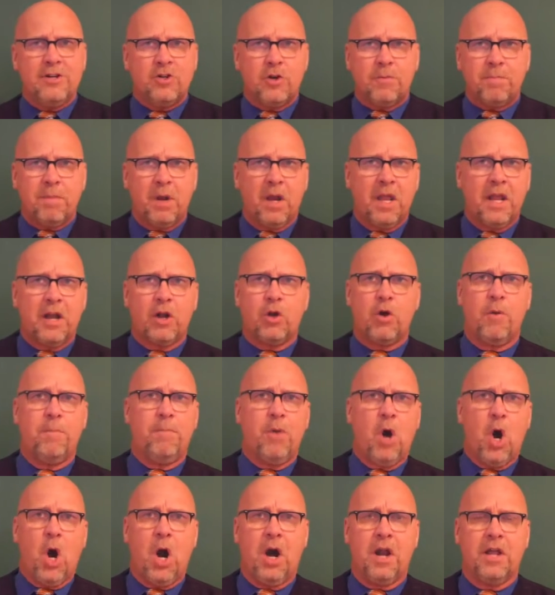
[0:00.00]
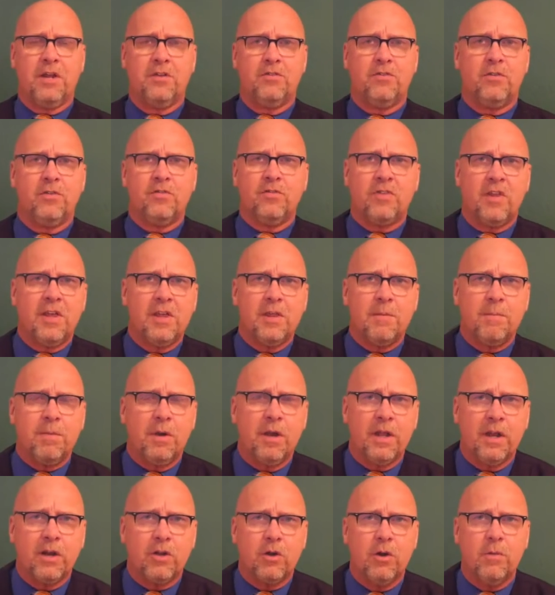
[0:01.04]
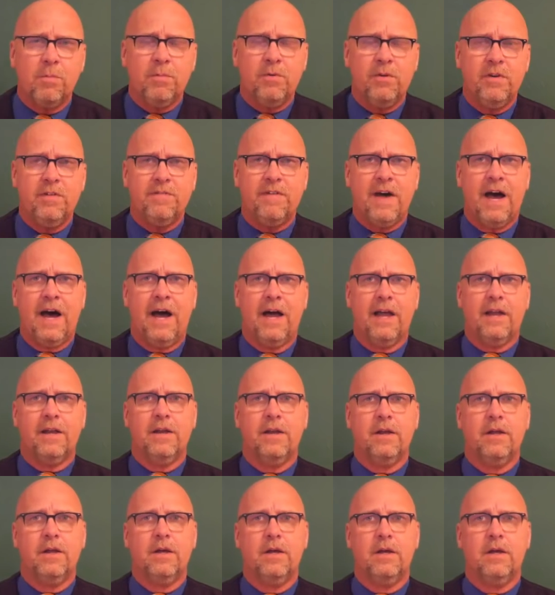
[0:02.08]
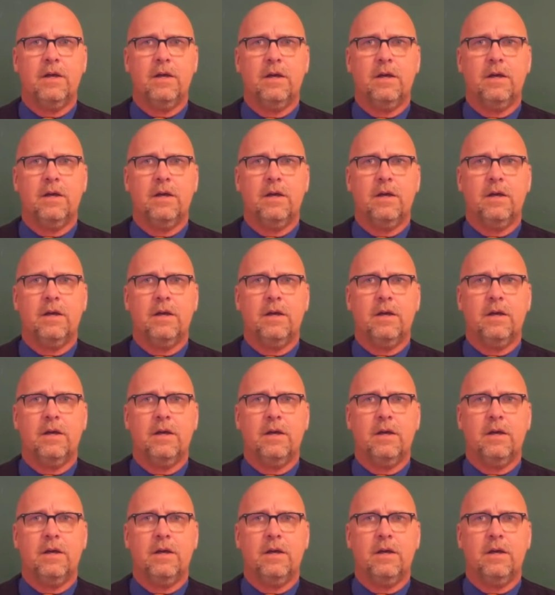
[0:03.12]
major political parties to see the political divide.